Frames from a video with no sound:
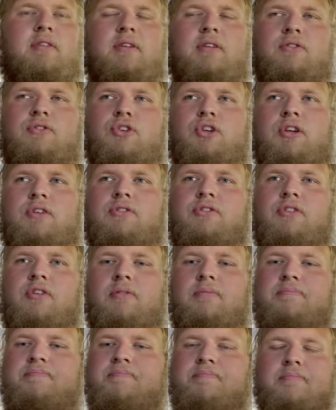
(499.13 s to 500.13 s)
It's just,
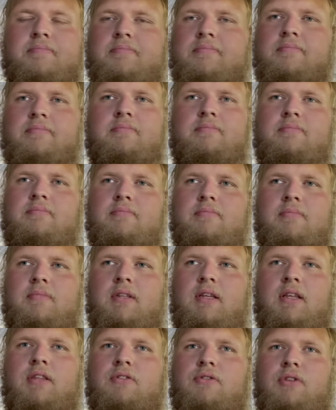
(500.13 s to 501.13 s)

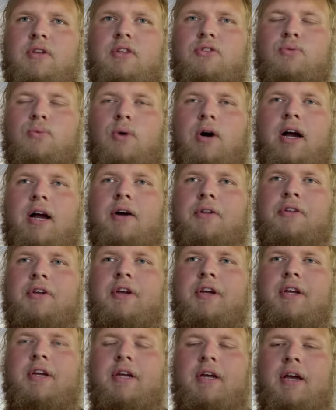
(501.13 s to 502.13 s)
it's wild.
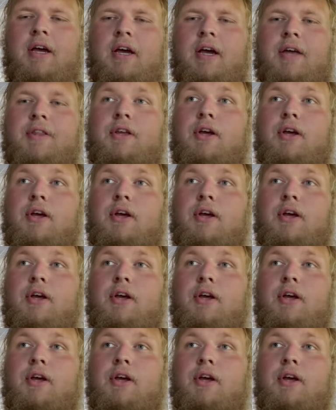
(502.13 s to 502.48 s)
And the